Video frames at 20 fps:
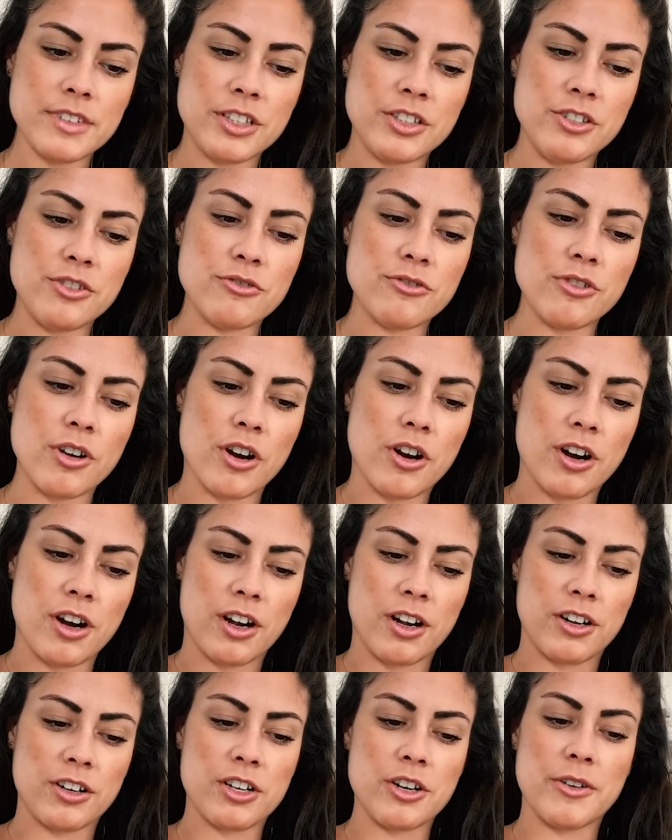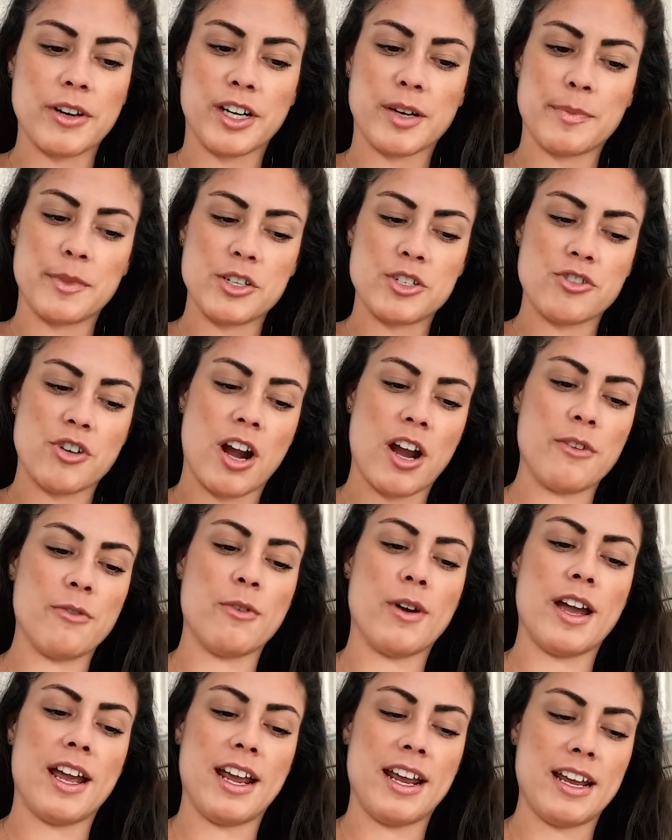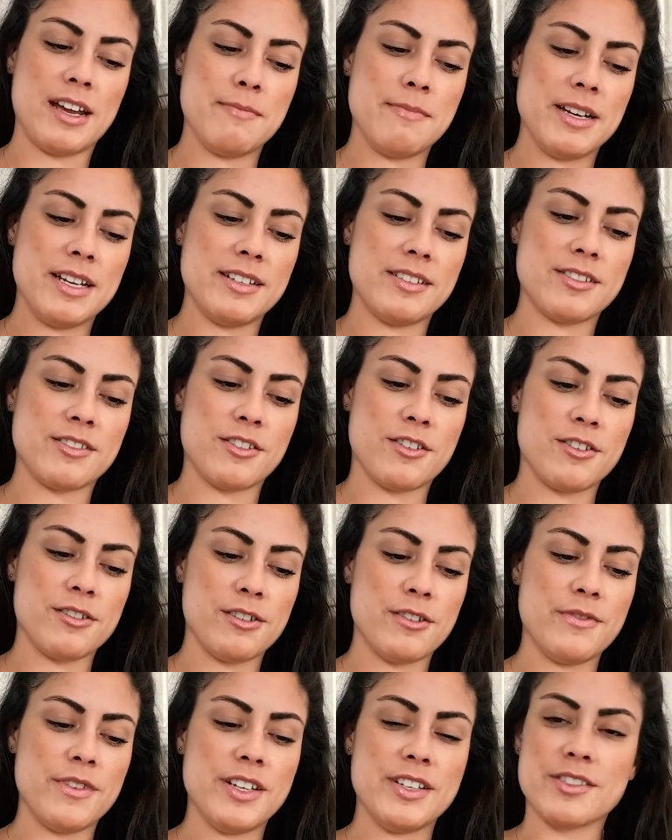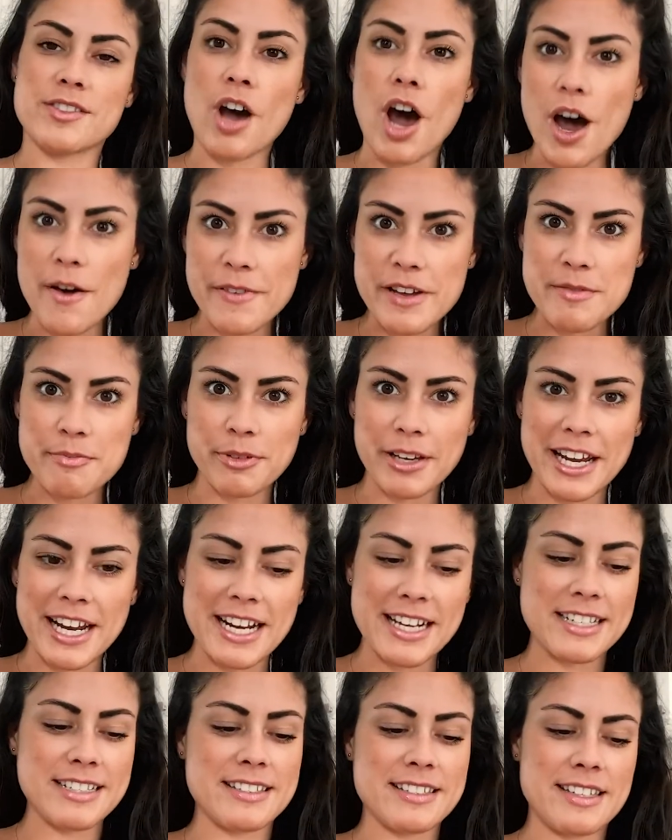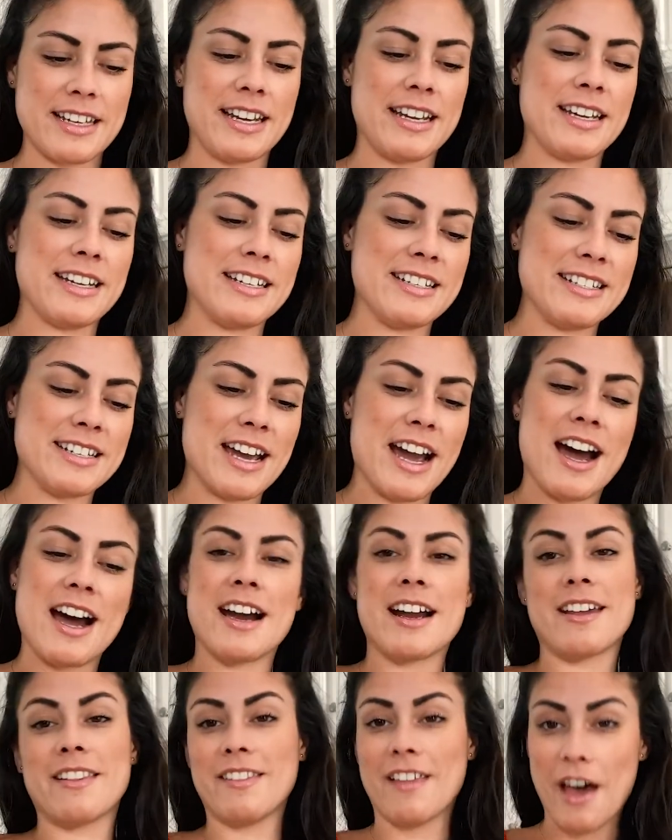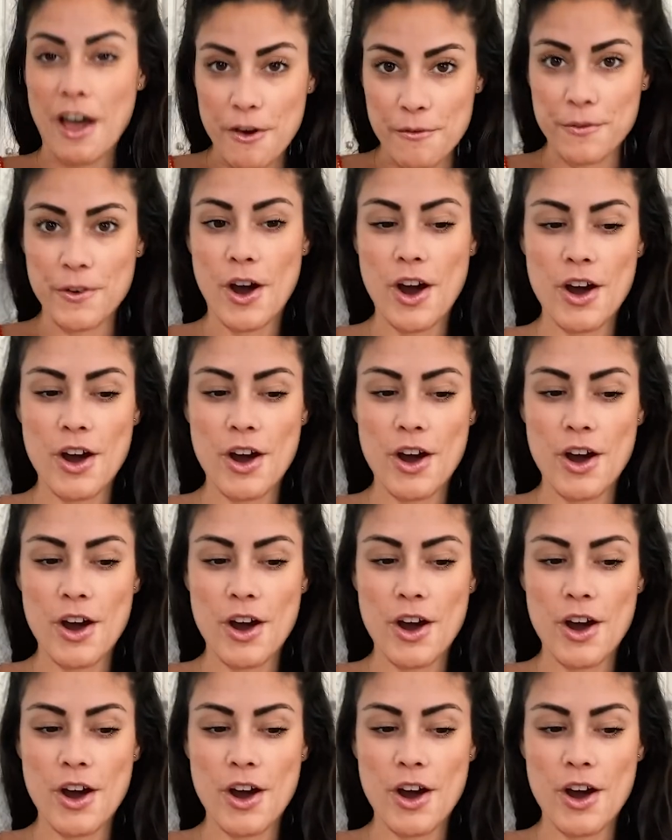you are going up the driveway amidst all of these coffee plants, and I love